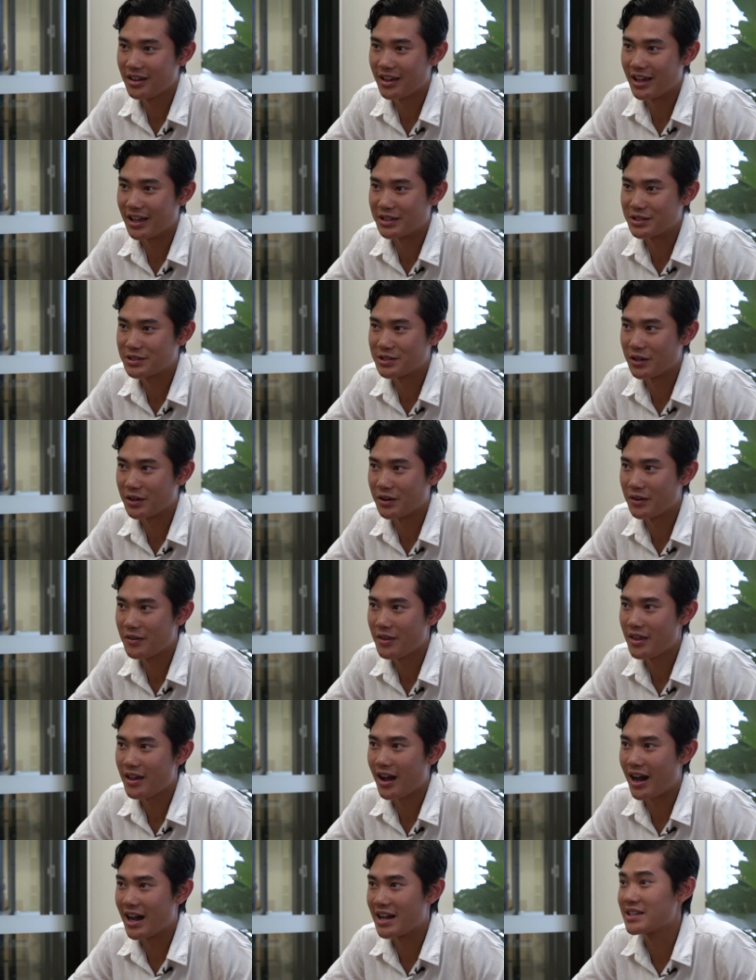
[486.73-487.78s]
And so
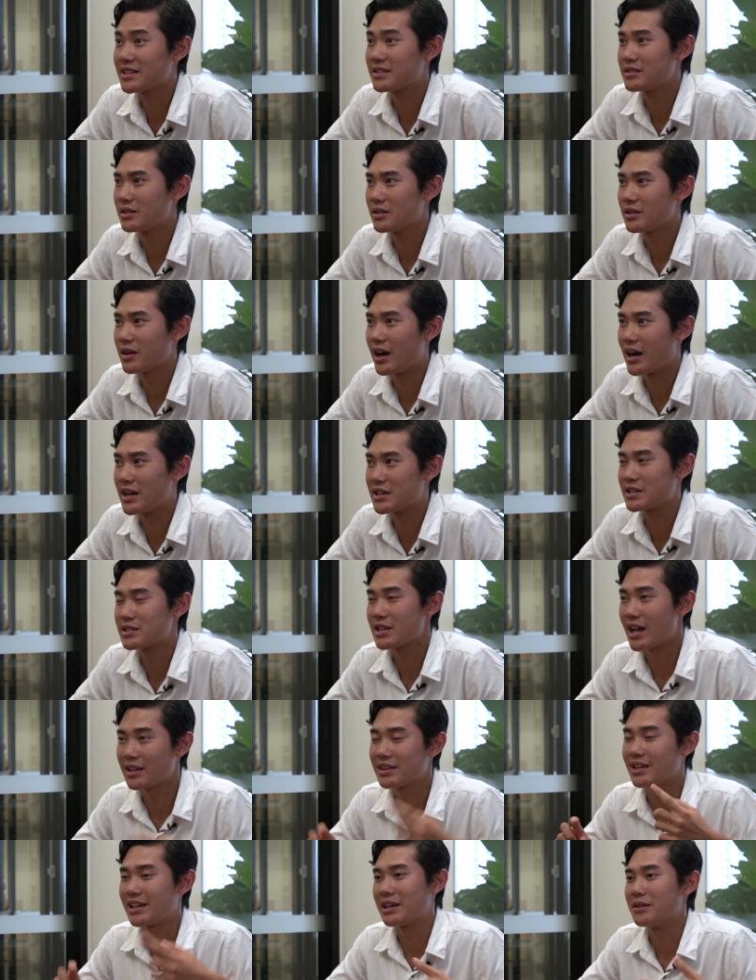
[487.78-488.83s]
I just
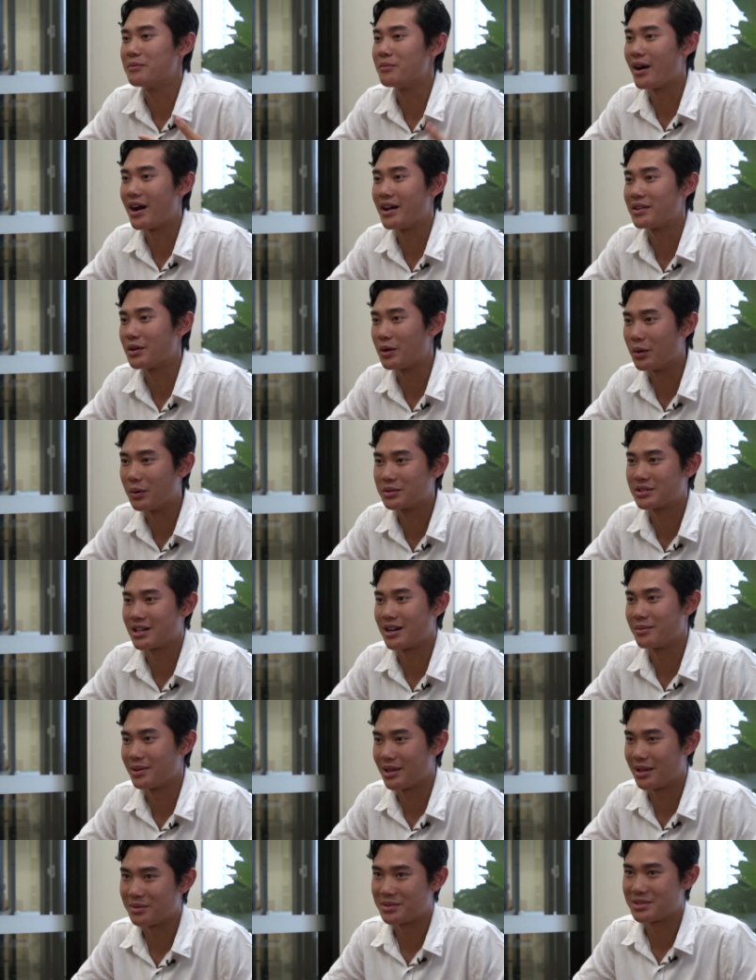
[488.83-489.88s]
had that in mind the whole time
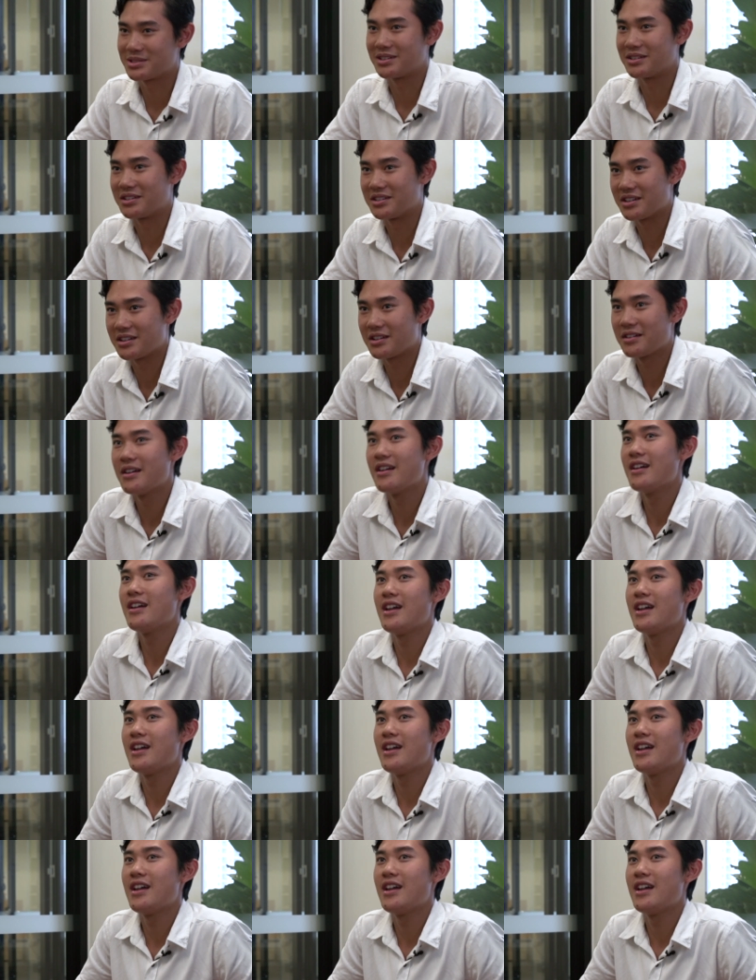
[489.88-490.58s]
while I was studying.